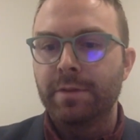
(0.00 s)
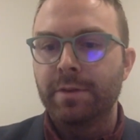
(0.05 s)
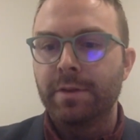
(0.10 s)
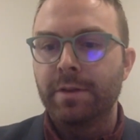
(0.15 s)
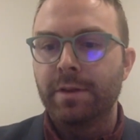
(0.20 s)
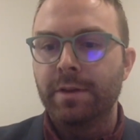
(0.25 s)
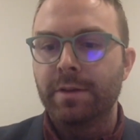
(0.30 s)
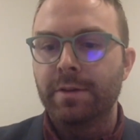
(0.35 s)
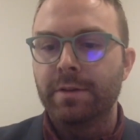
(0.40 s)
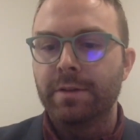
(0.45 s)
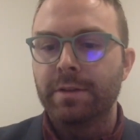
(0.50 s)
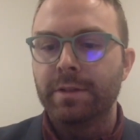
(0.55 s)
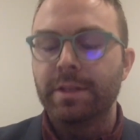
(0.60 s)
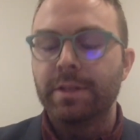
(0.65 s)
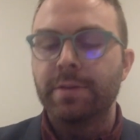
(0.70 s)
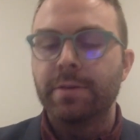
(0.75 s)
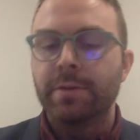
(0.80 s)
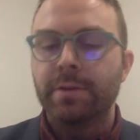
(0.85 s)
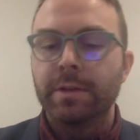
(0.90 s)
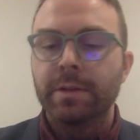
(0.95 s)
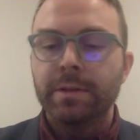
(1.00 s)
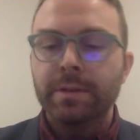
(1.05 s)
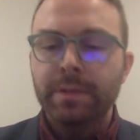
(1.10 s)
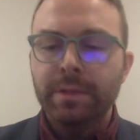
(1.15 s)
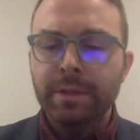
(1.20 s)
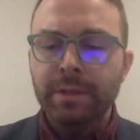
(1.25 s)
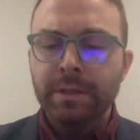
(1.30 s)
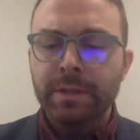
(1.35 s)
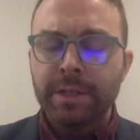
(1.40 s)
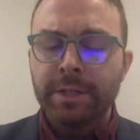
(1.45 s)
uh
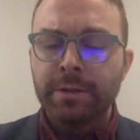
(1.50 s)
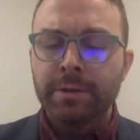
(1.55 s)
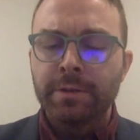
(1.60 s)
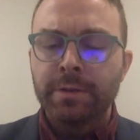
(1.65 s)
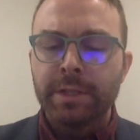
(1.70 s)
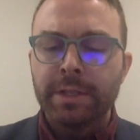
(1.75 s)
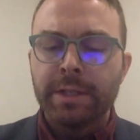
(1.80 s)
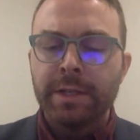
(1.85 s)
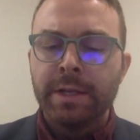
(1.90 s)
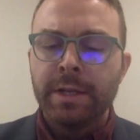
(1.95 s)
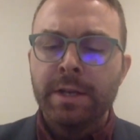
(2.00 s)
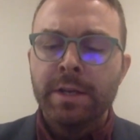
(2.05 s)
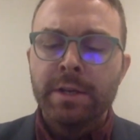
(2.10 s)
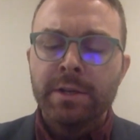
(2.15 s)
literally.